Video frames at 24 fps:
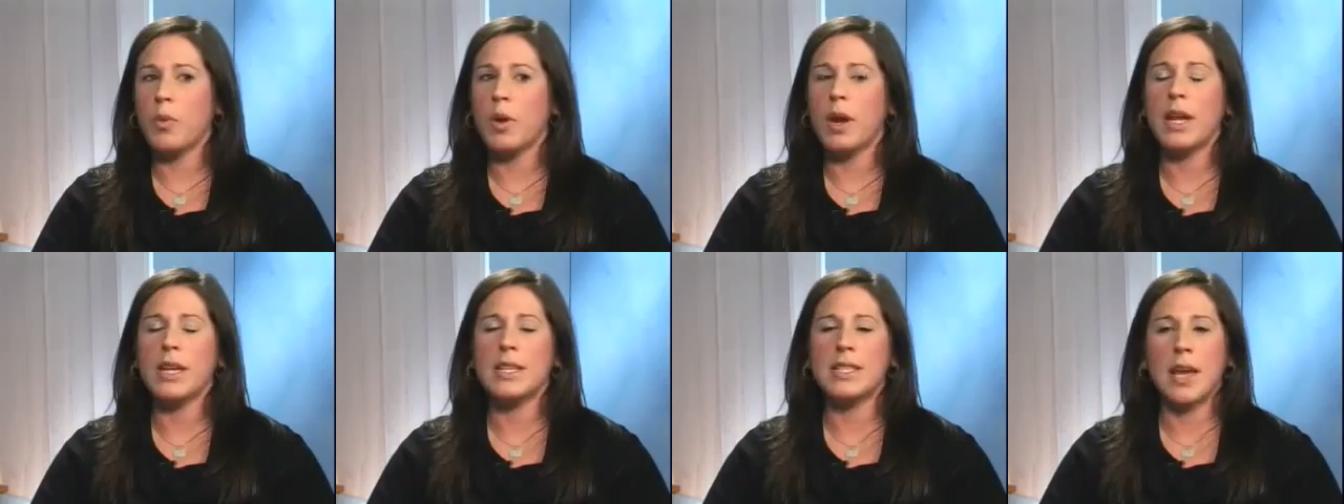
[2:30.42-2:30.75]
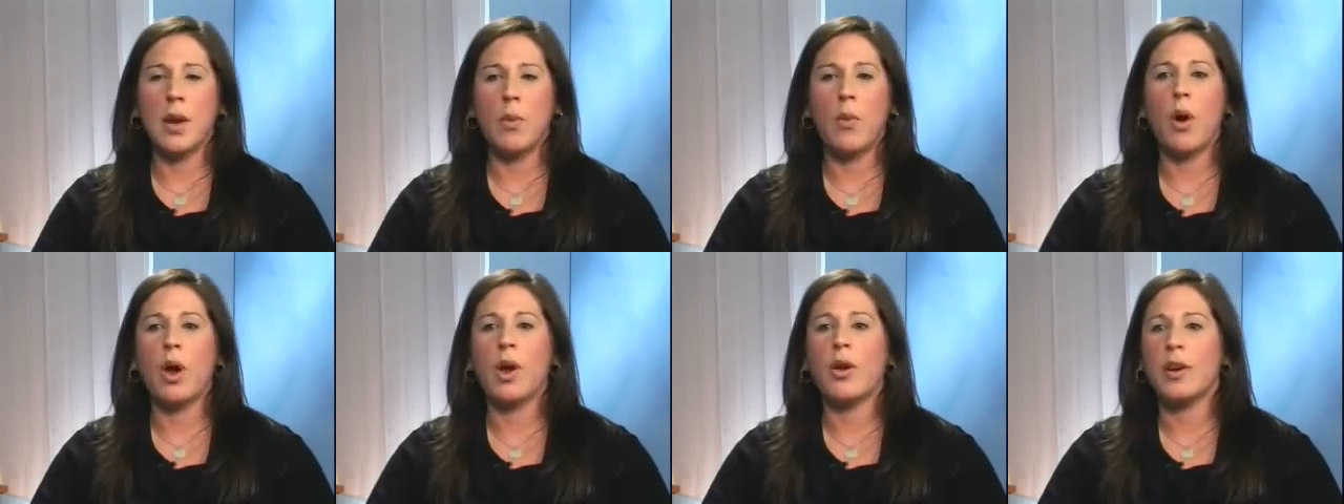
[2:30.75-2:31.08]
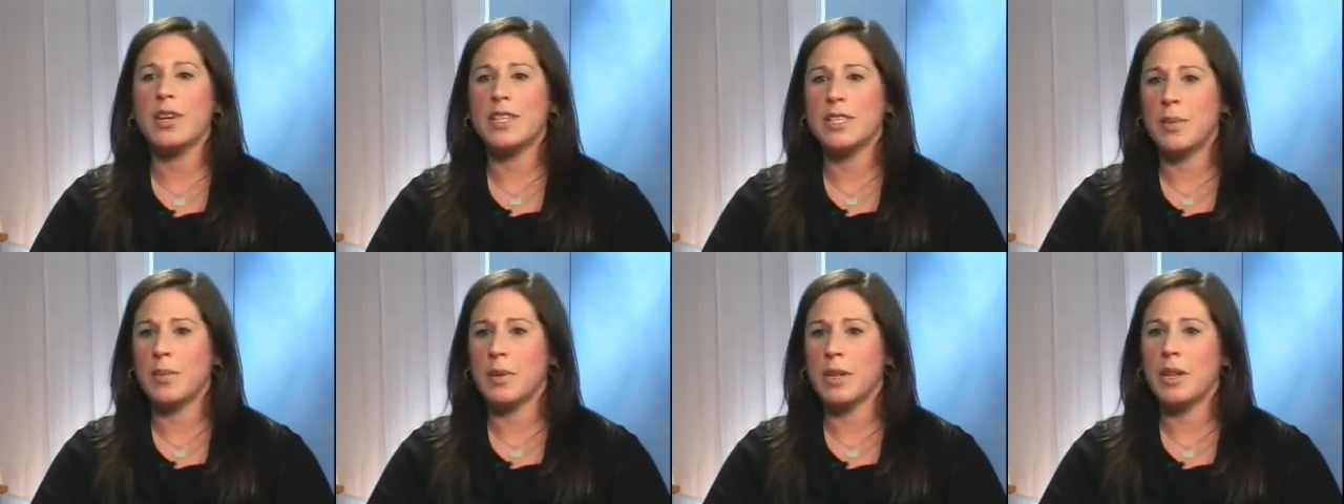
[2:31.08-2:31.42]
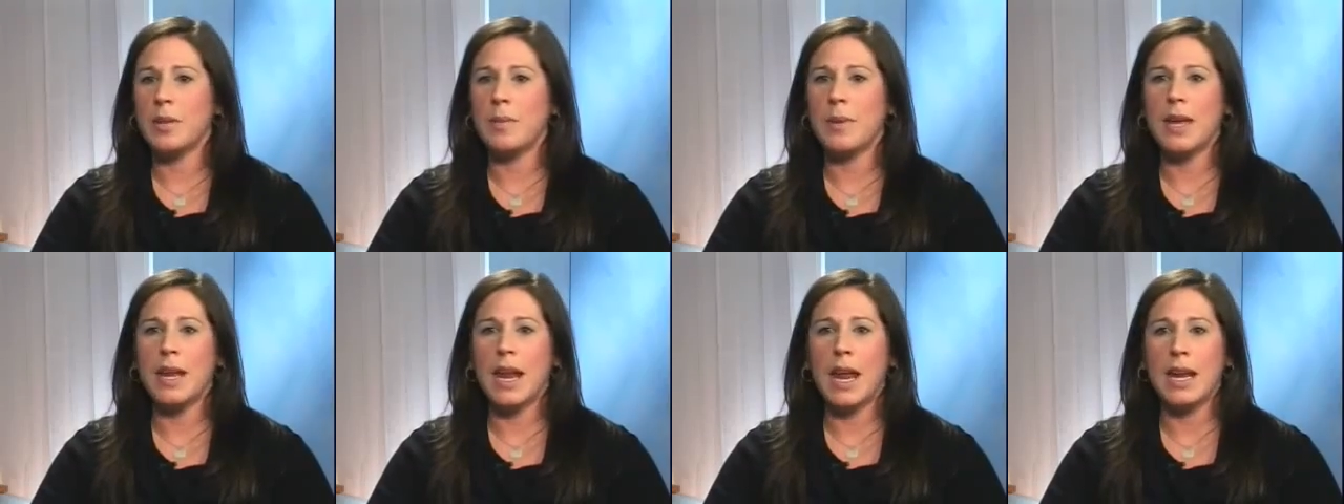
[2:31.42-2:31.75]
When I say water, I
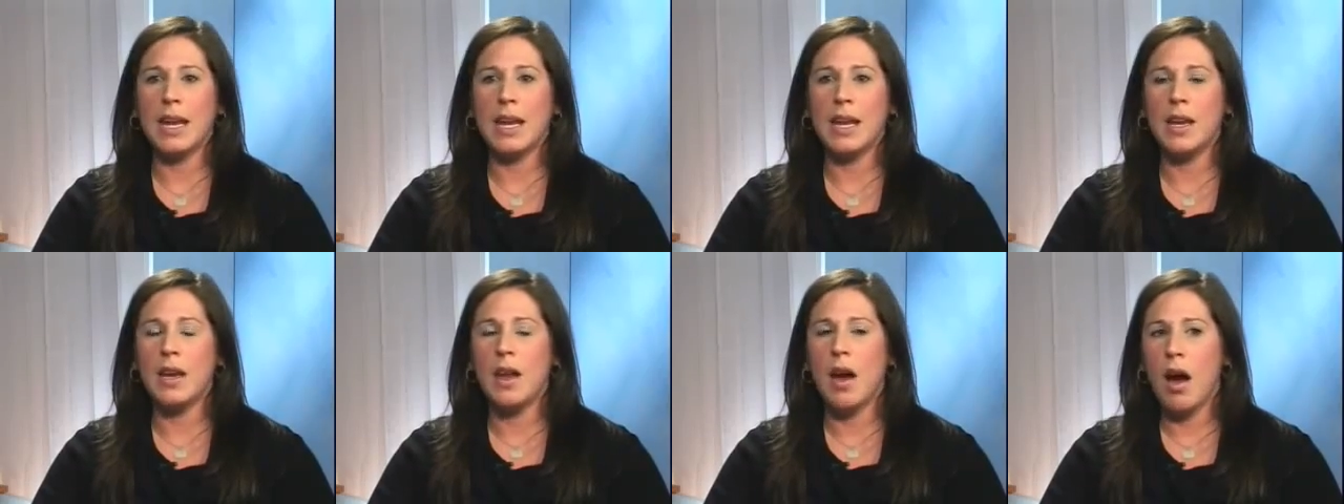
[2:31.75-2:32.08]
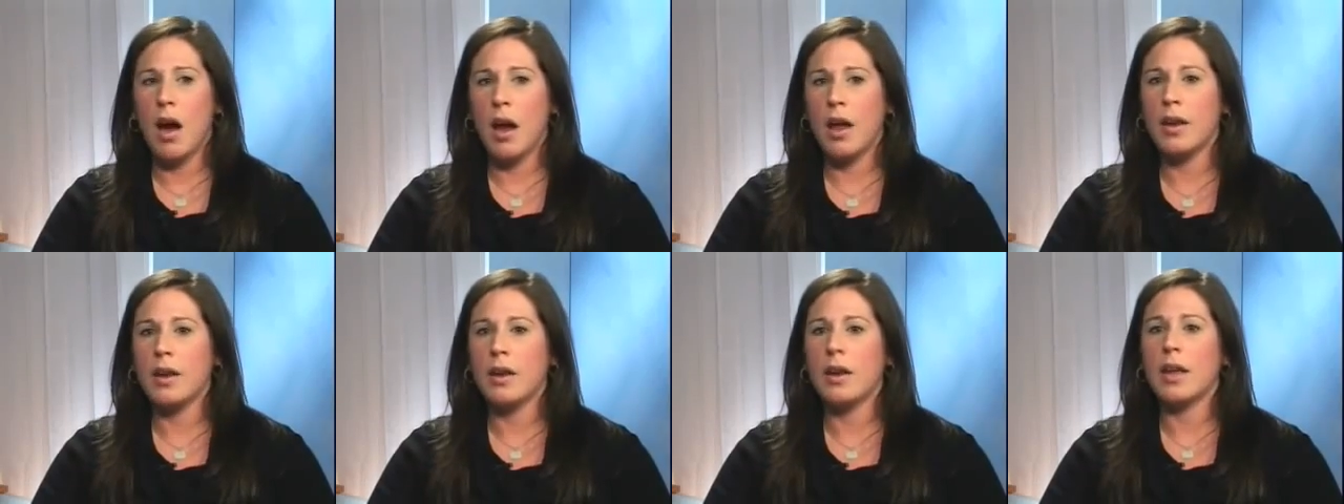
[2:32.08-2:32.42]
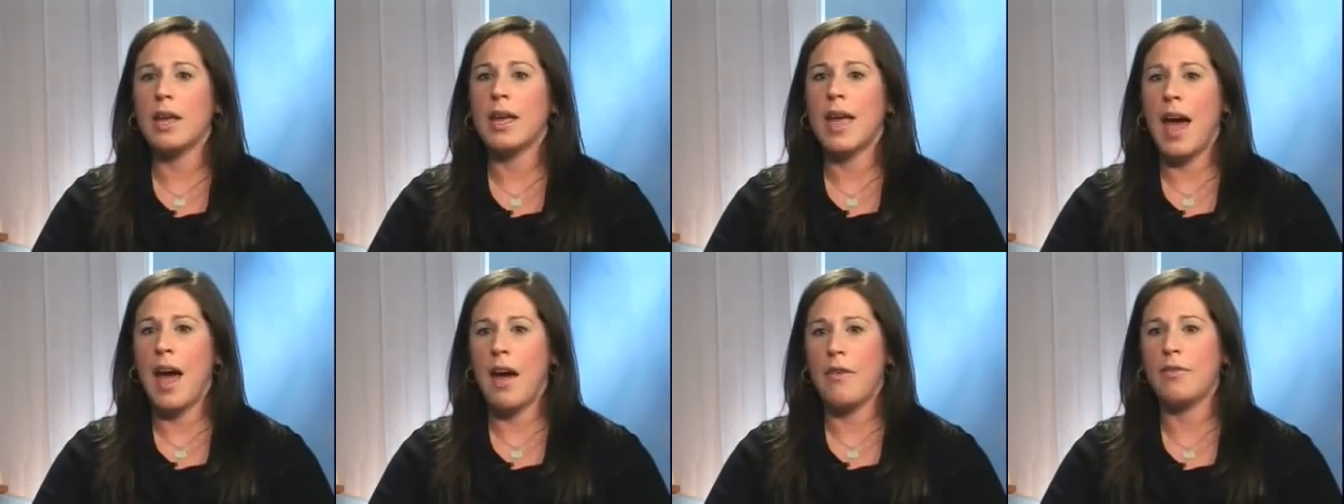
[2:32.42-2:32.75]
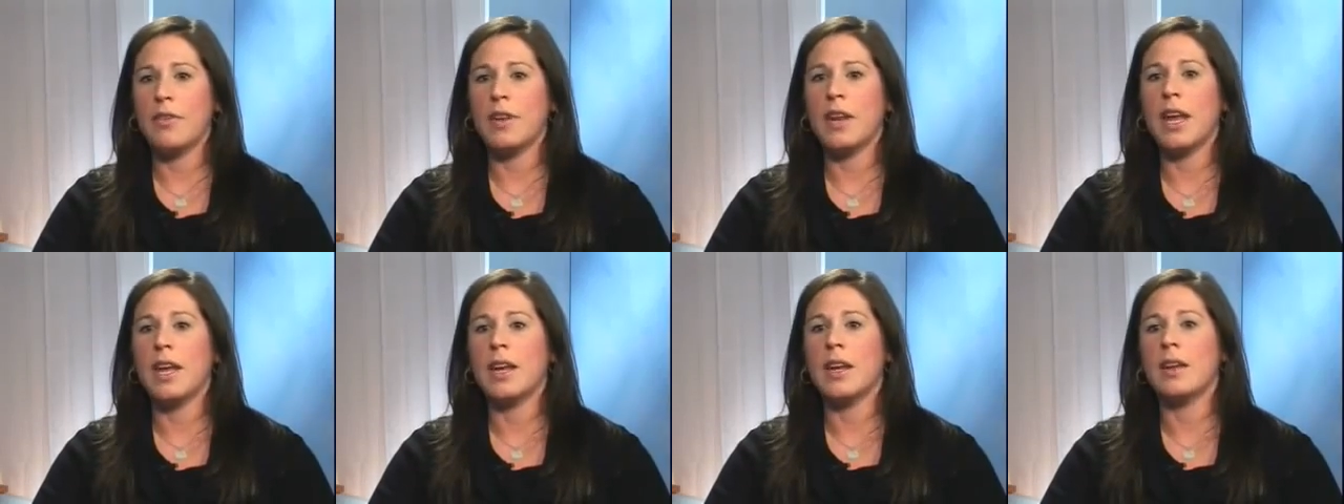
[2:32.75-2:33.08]
typically mean any
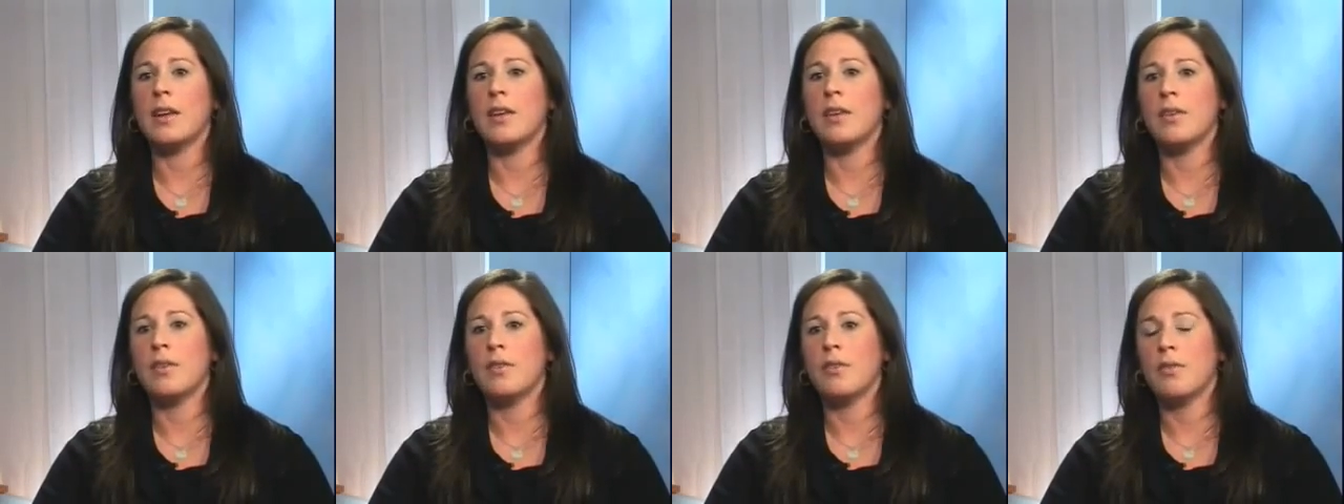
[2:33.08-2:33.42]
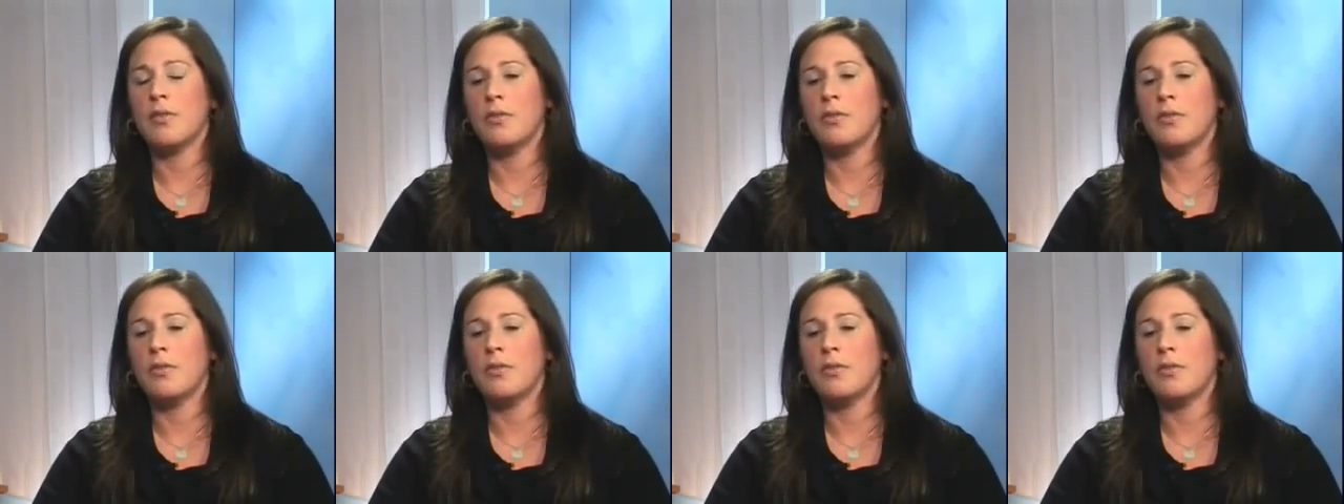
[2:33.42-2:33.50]
non-caffeinated